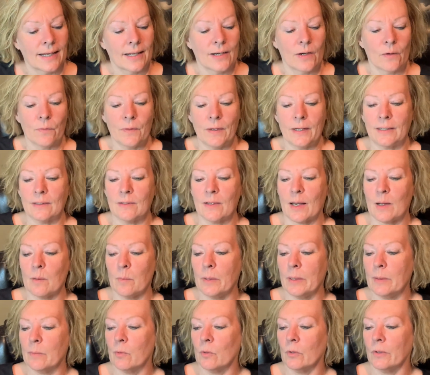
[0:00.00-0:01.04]
I don't think a lot of
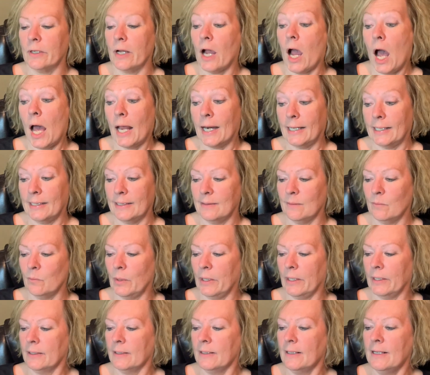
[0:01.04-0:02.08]
people got it,
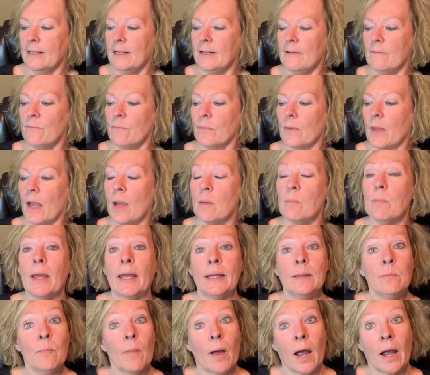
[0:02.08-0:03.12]
but I
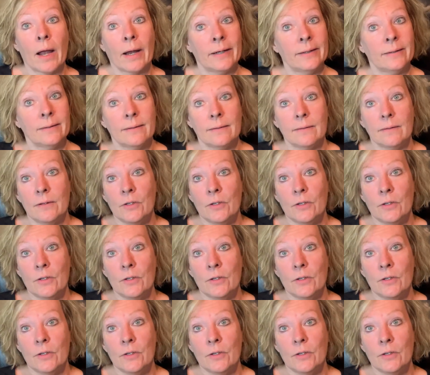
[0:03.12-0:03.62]
made mine.